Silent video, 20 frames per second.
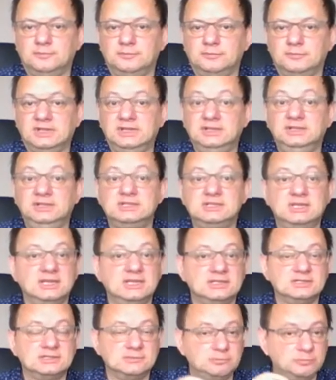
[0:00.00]
In this
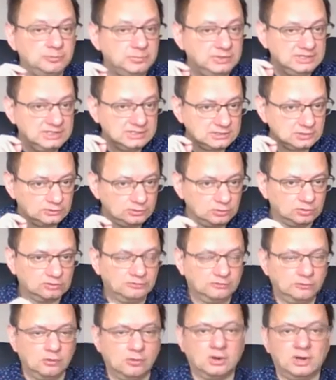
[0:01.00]
case, please don't
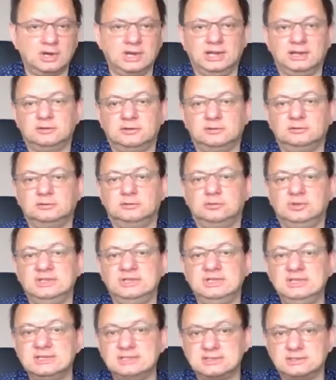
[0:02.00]
forget to
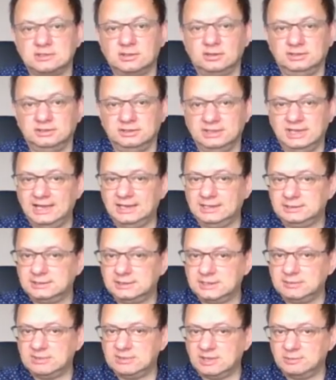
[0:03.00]
install the
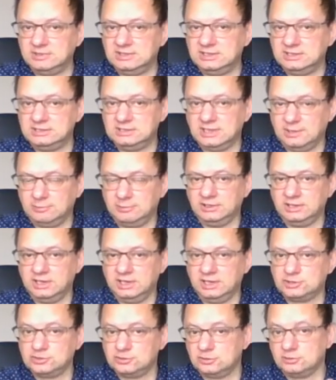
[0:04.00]
LdreamM Easy
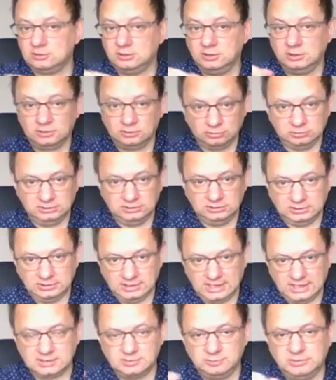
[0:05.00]
application to the
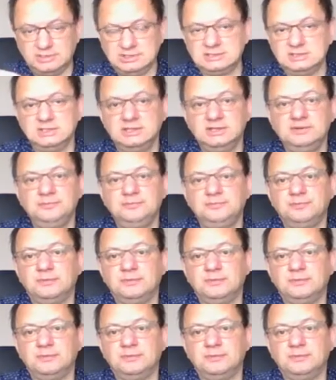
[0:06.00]
next PC,